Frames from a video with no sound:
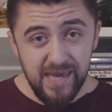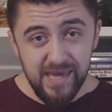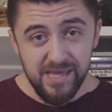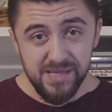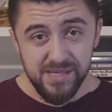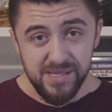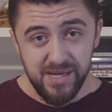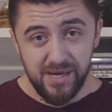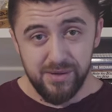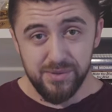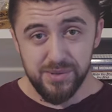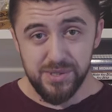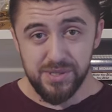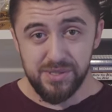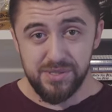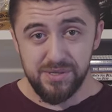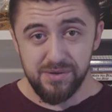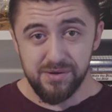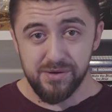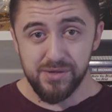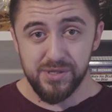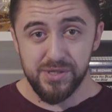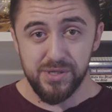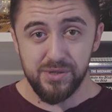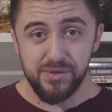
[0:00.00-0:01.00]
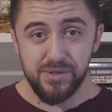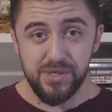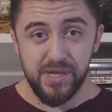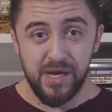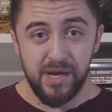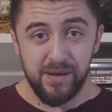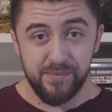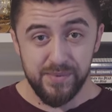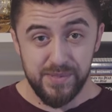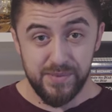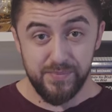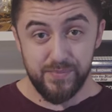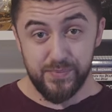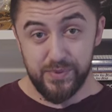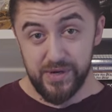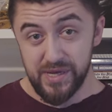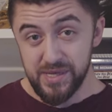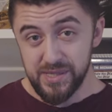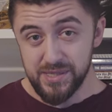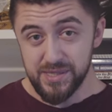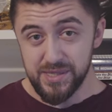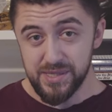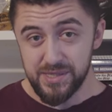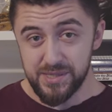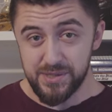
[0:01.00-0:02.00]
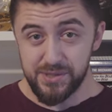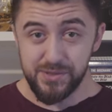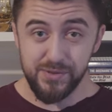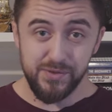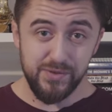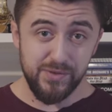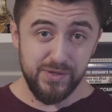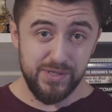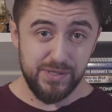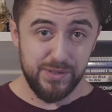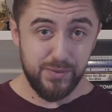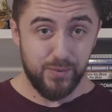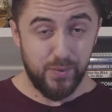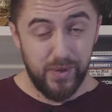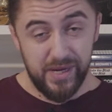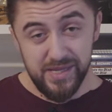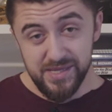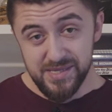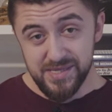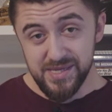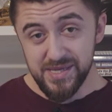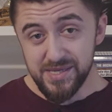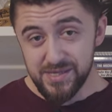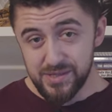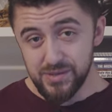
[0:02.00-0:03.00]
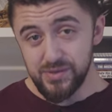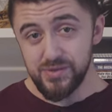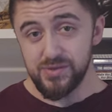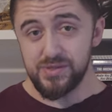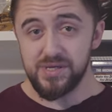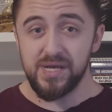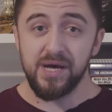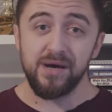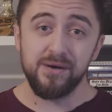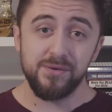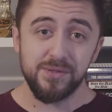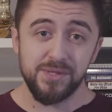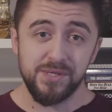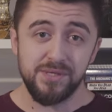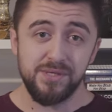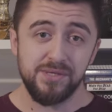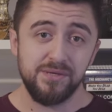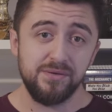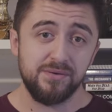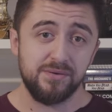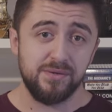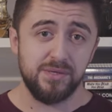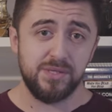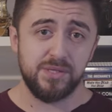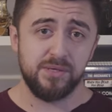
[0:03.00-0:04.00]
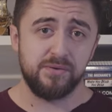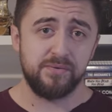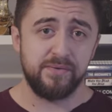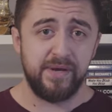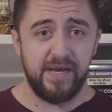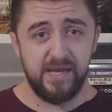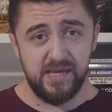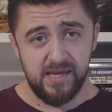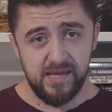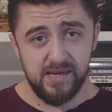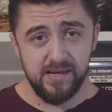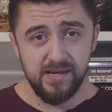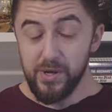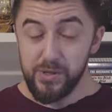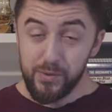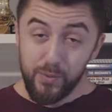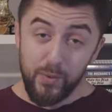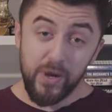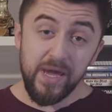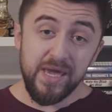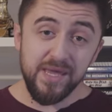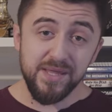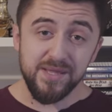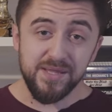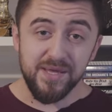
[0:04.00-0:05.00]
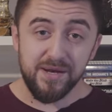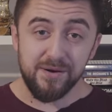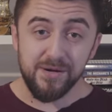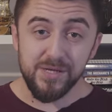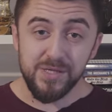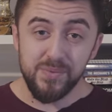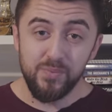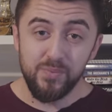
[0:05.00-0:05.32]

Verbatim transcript: 8,000 Eurosod tops brings us to 22,000 euros already. But wait, there